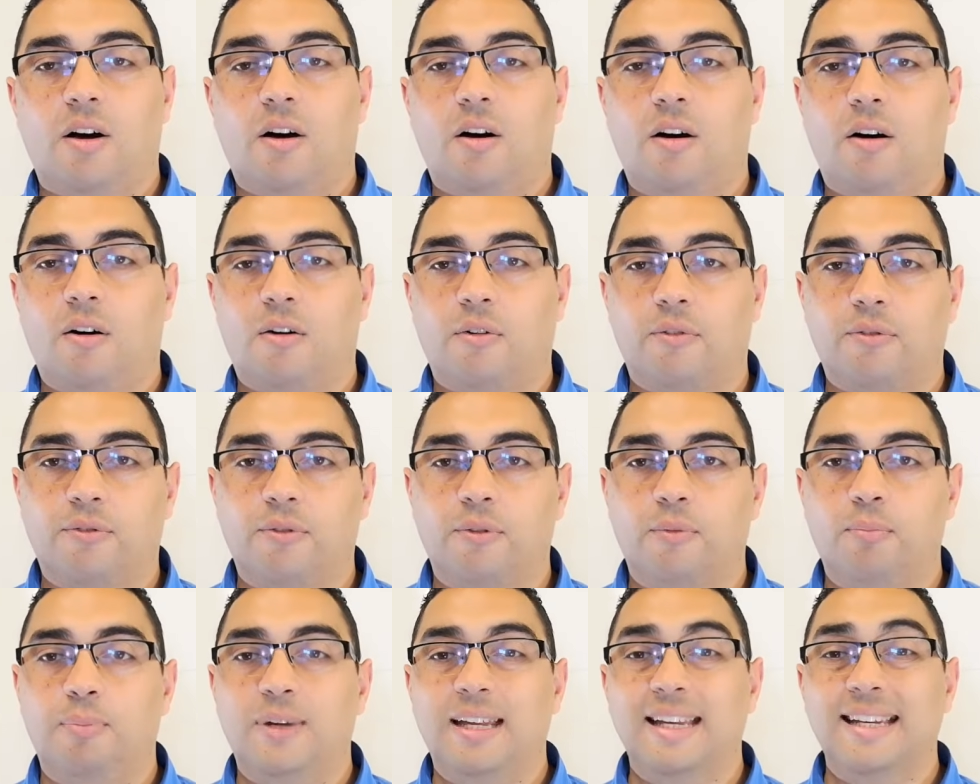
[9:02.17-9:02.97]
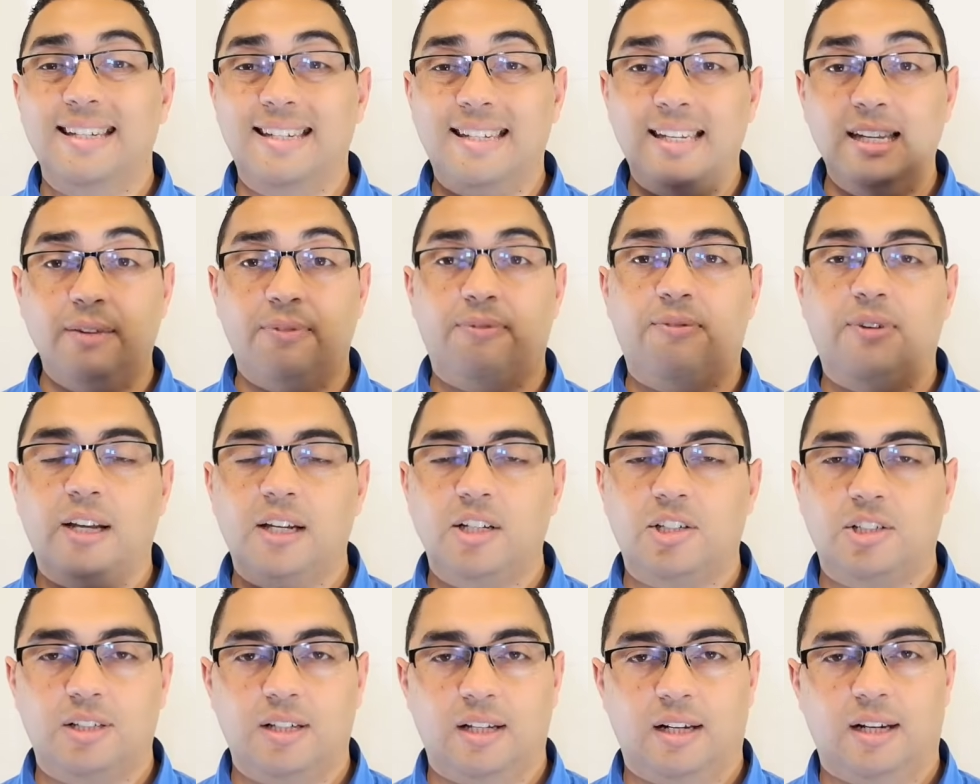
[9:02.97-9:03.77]
of being
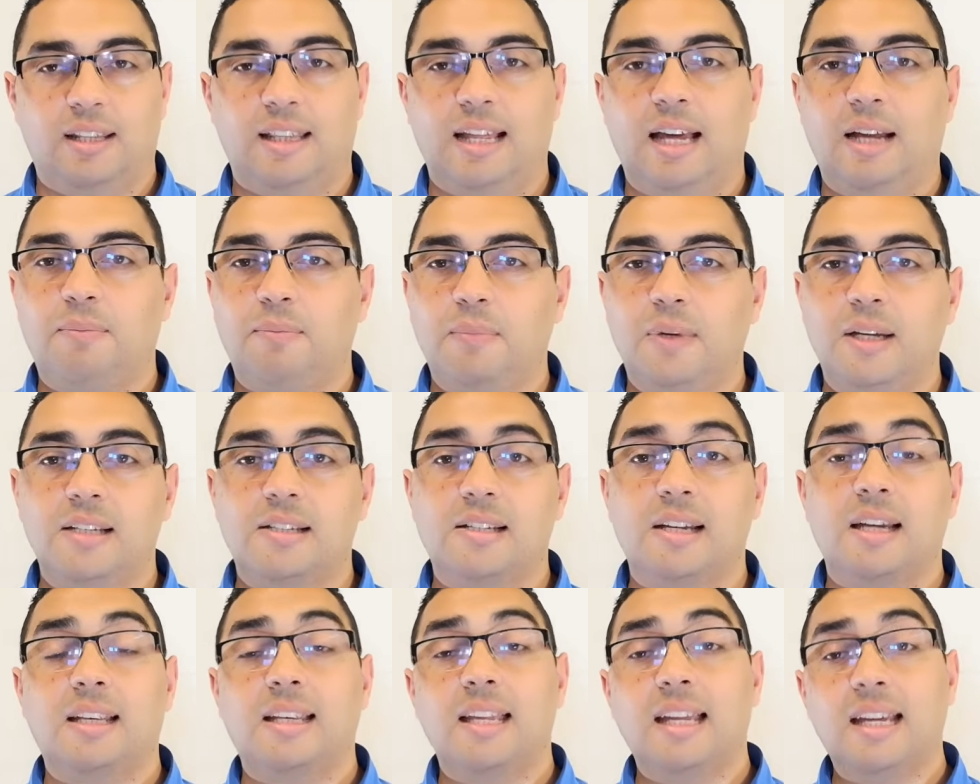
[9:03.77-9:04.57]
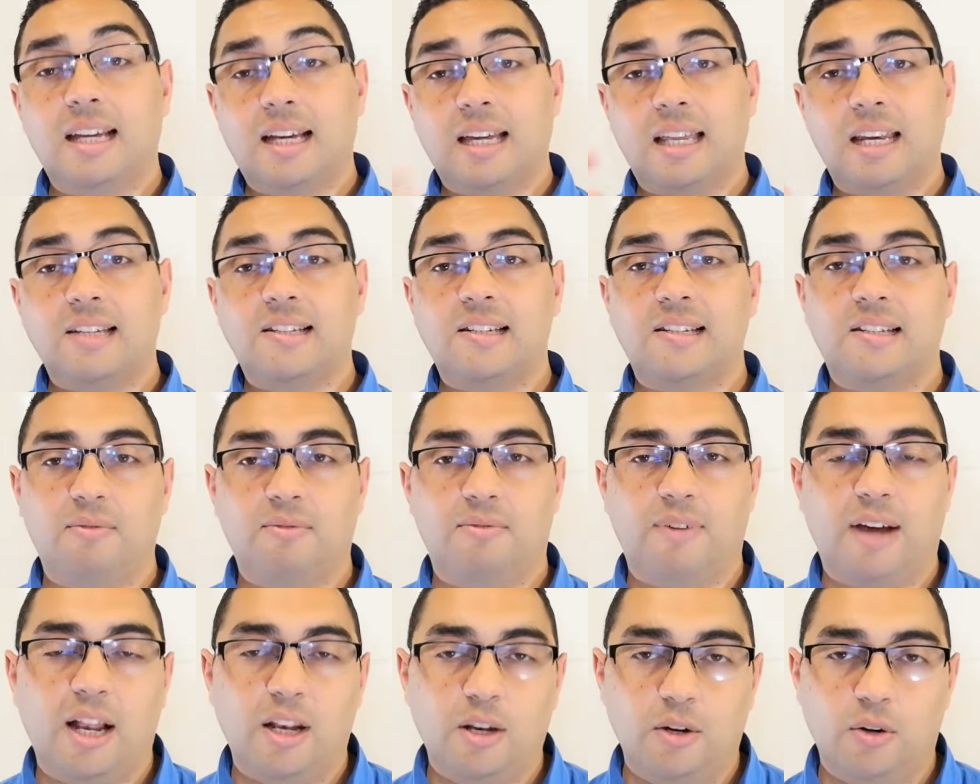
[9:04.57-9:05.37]
deflationary. That means it increases in
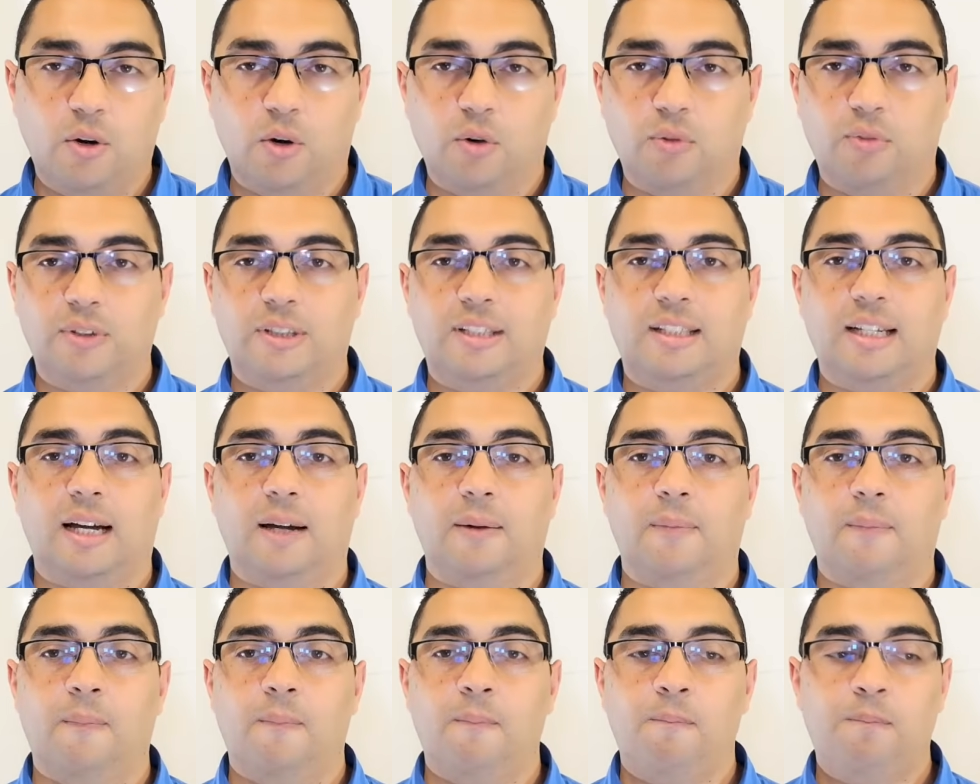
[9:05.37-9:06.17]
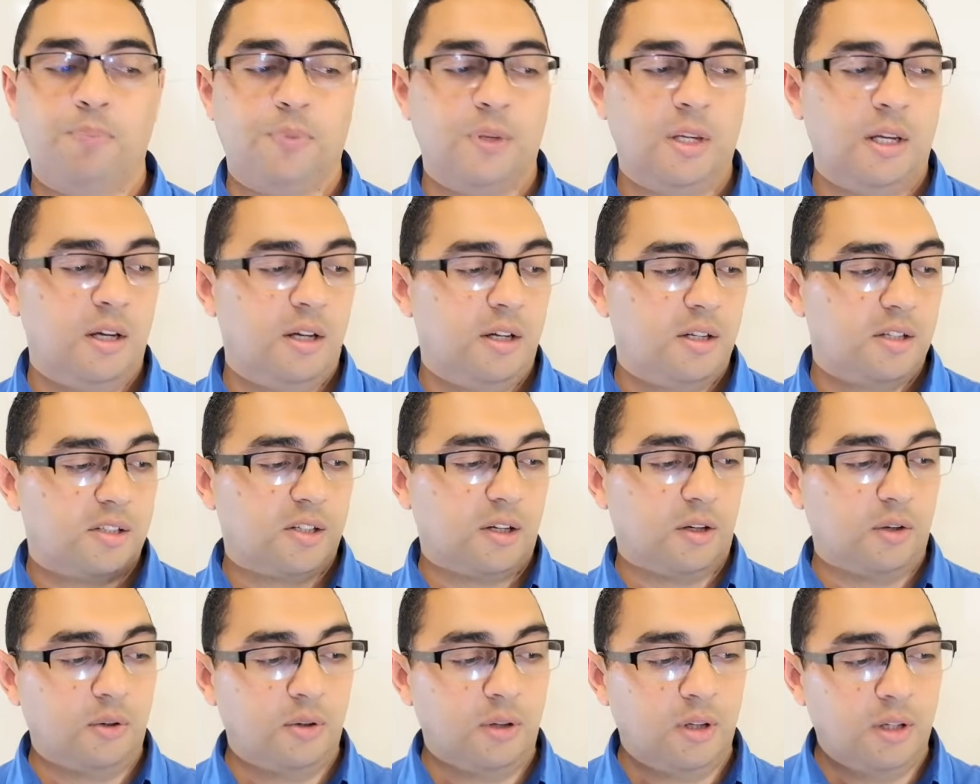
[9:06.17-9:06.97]
value over time.
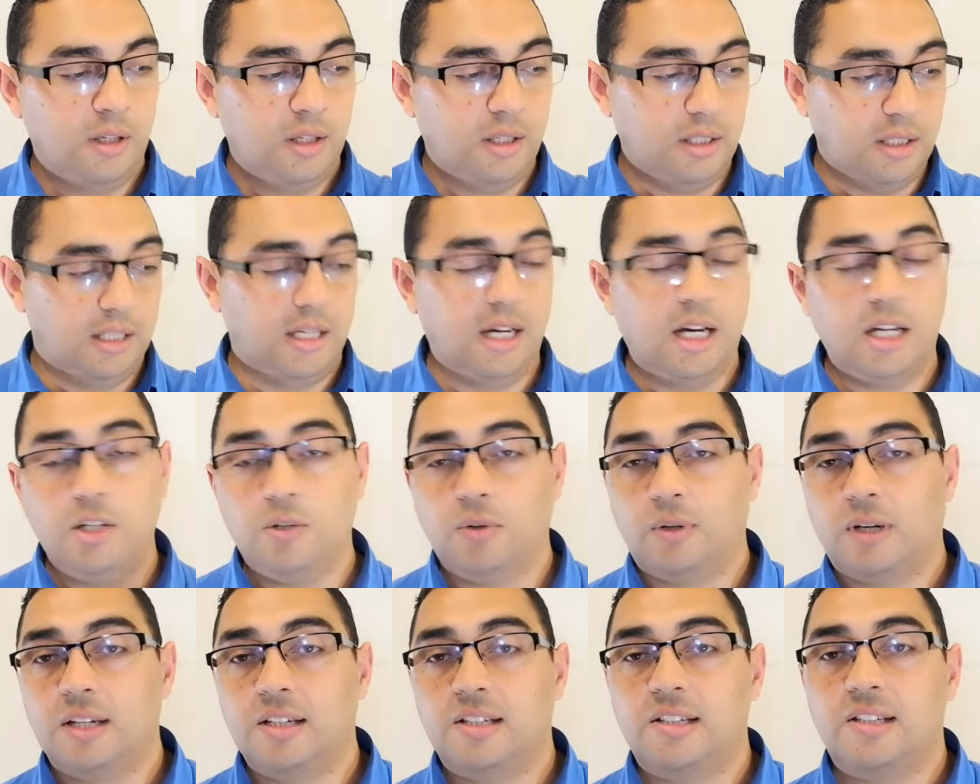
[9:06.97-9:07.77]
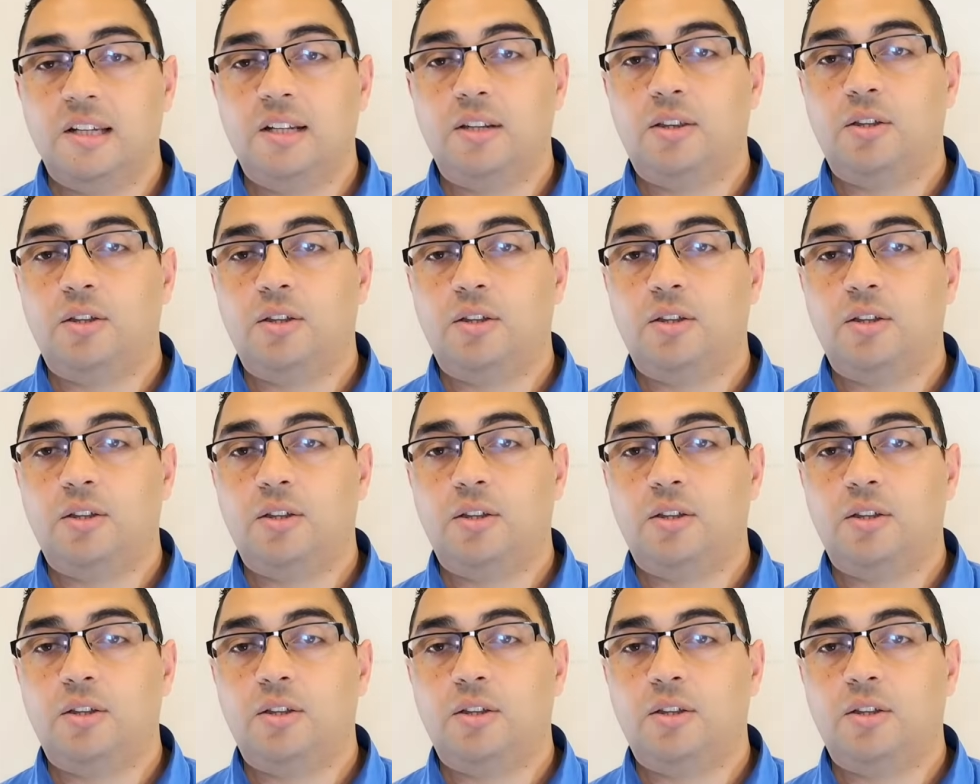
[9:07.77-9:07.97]
So here you can see